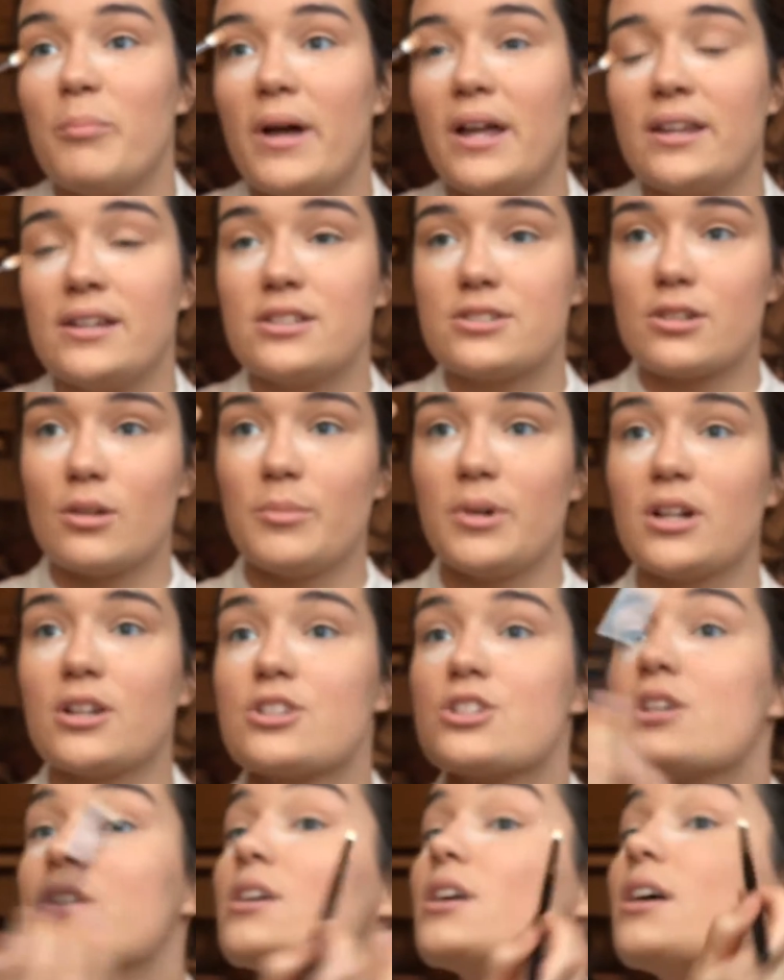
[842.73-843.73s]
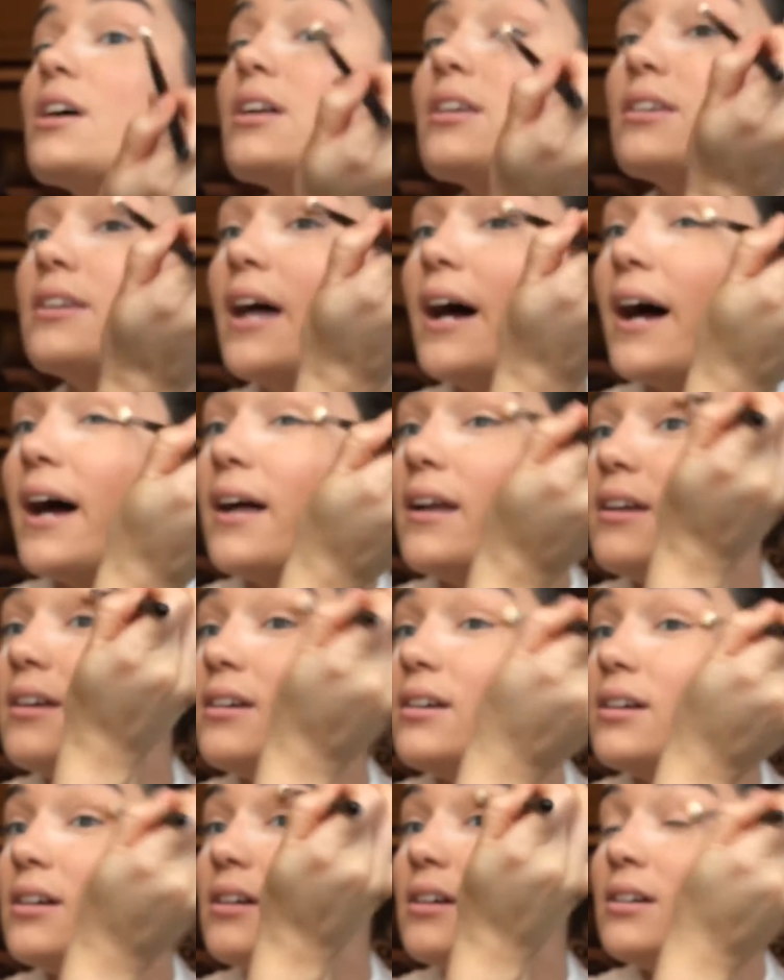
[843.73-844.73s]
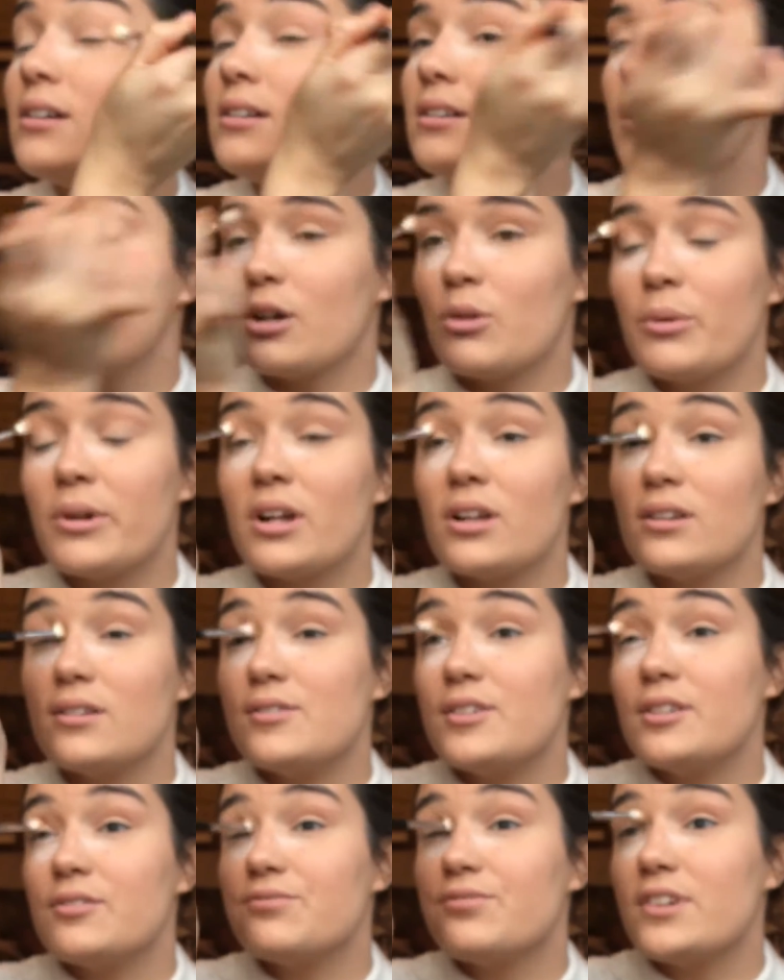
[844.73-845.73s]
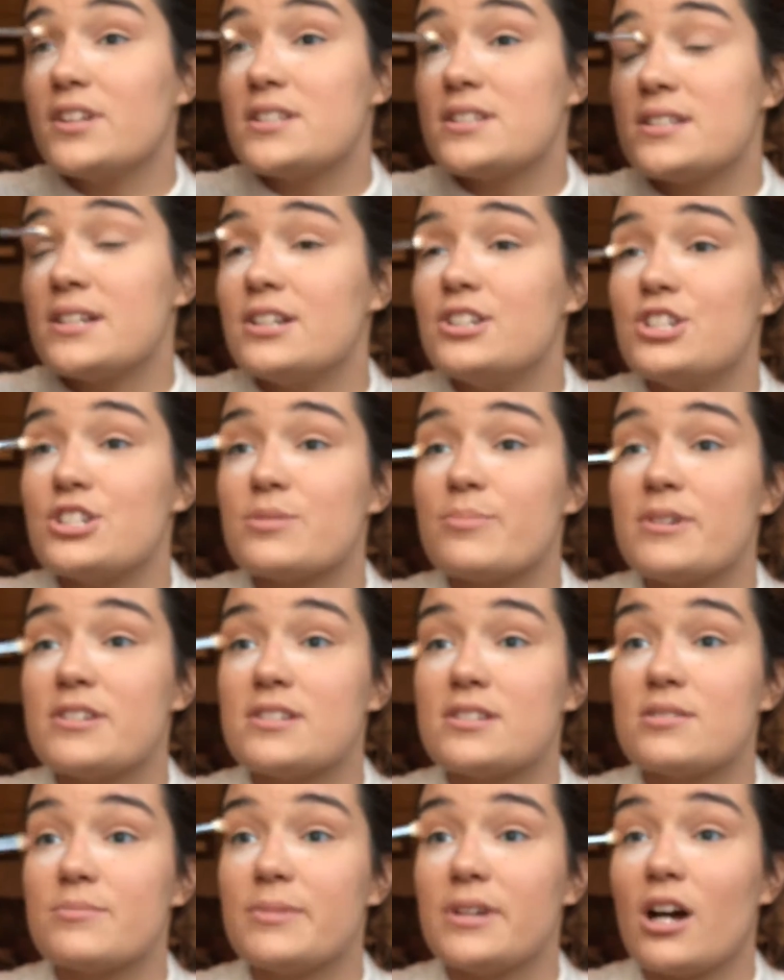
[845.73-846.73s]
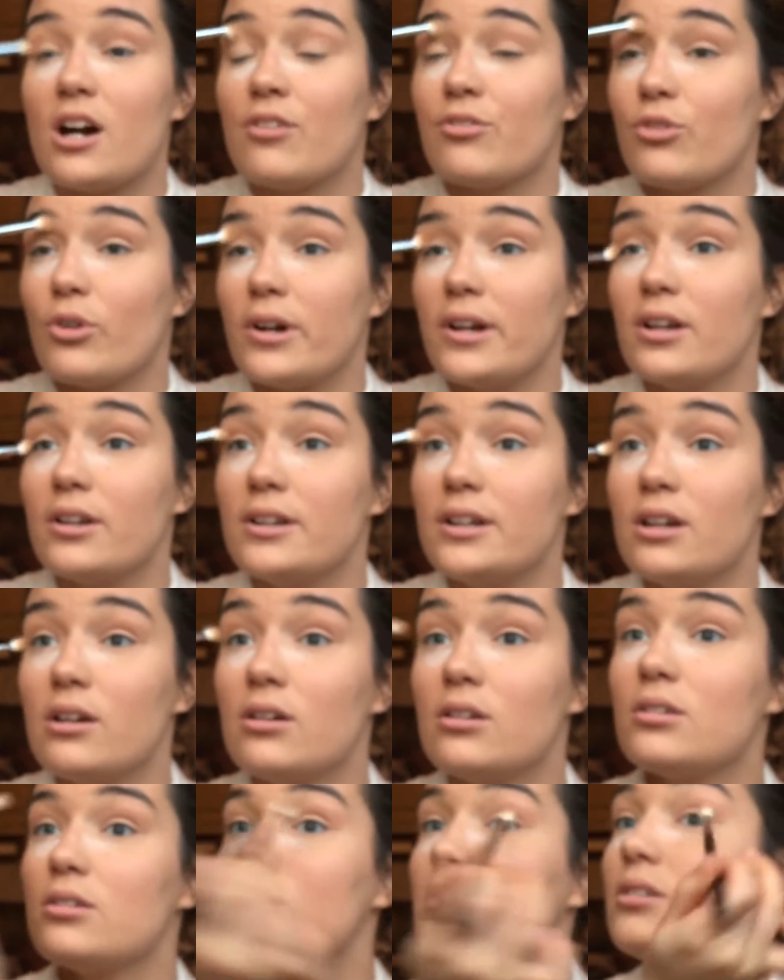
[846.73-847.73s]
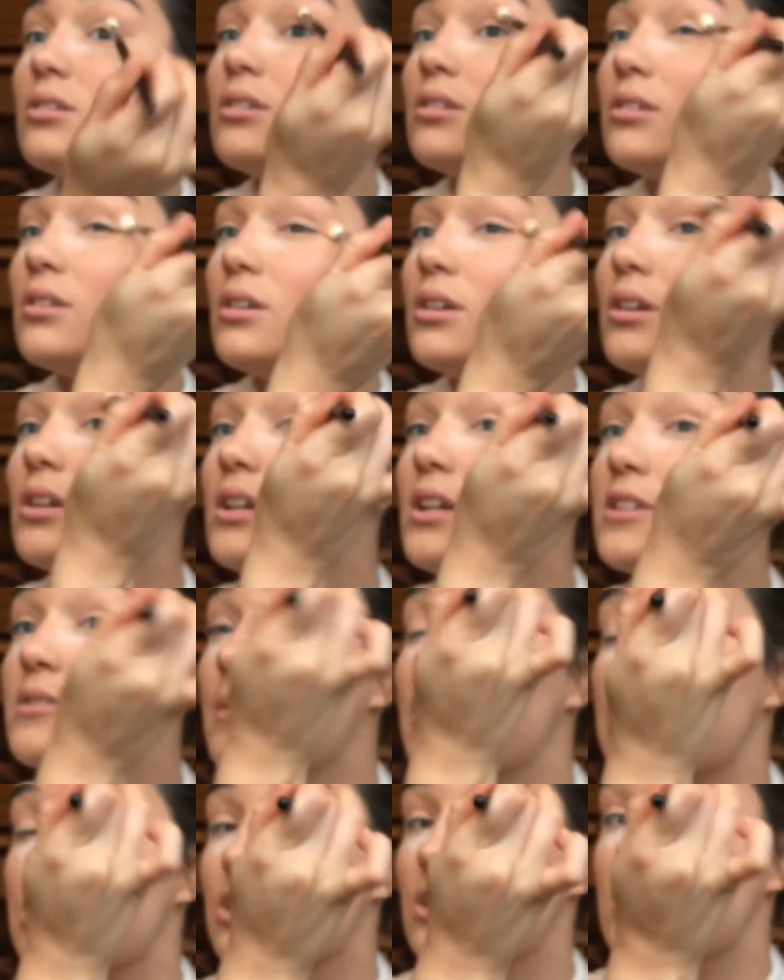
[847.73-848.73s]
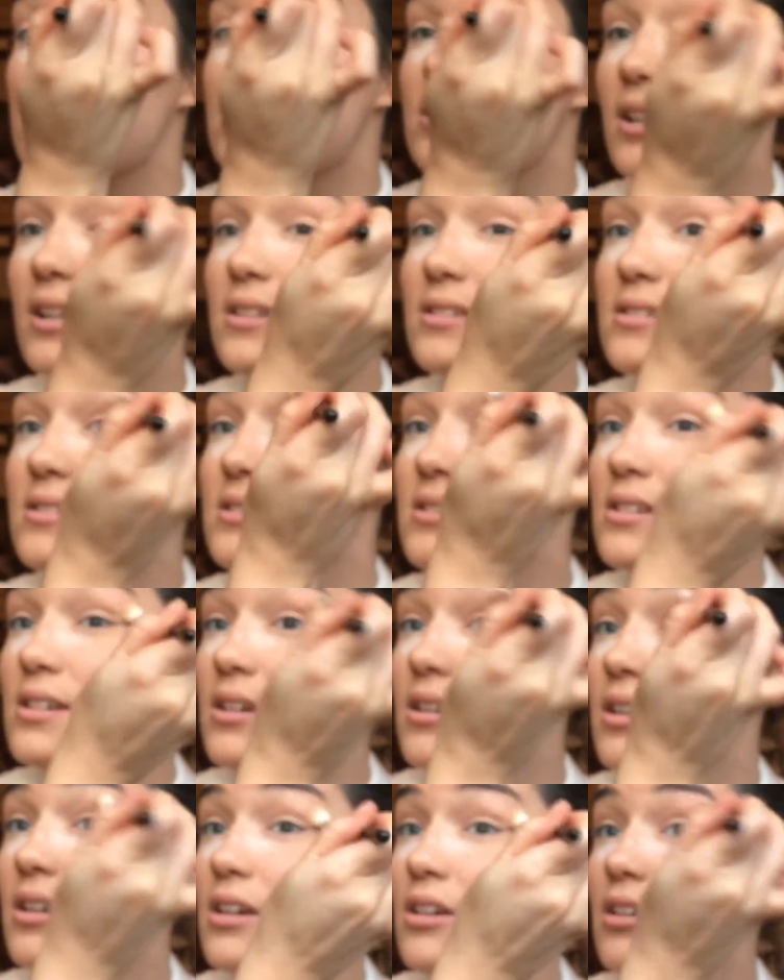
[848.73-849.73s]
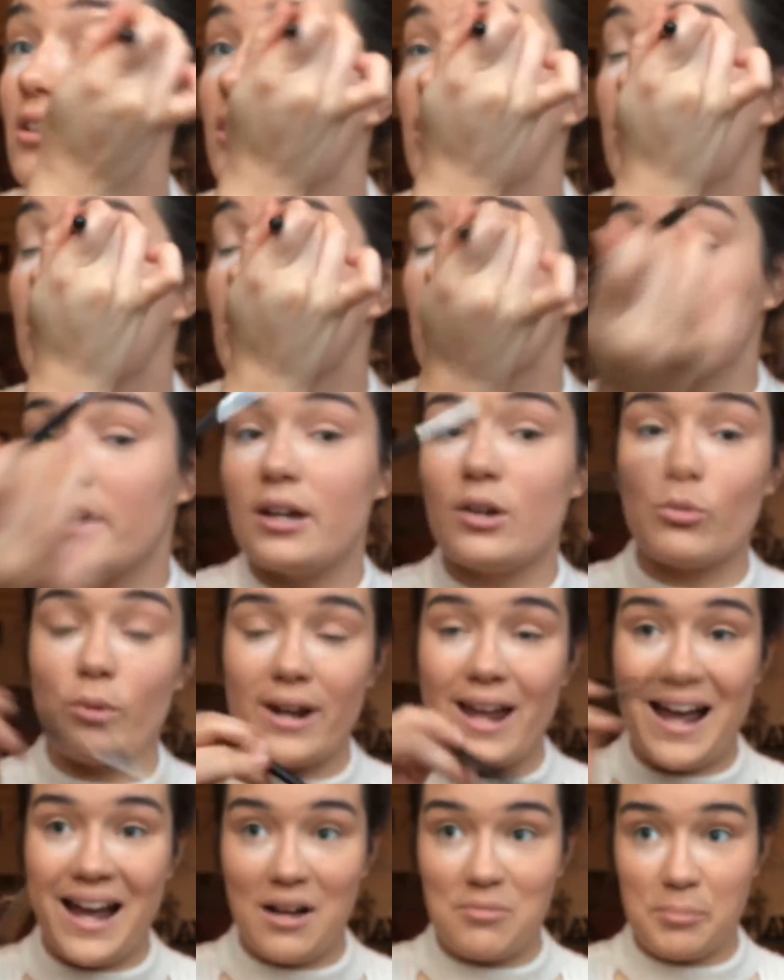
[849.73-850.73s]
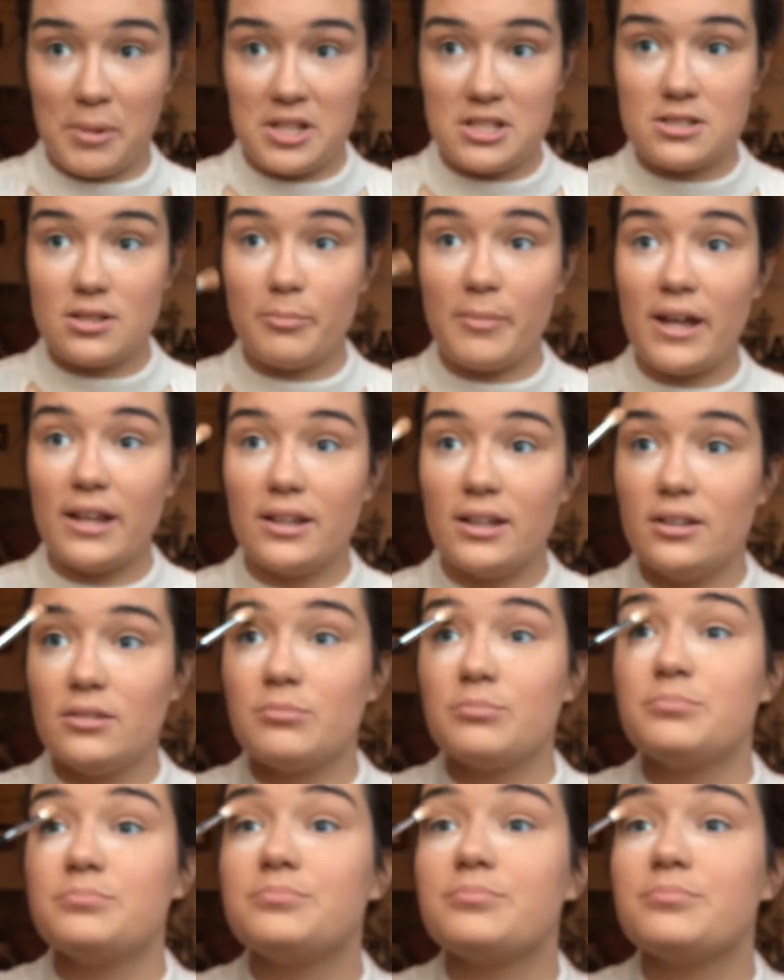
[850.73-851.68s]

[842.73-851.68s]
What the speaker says: Melly so much that, like, what Olivia and Fitz did just pisses me off royally. Especially since, like, what happened to Melly.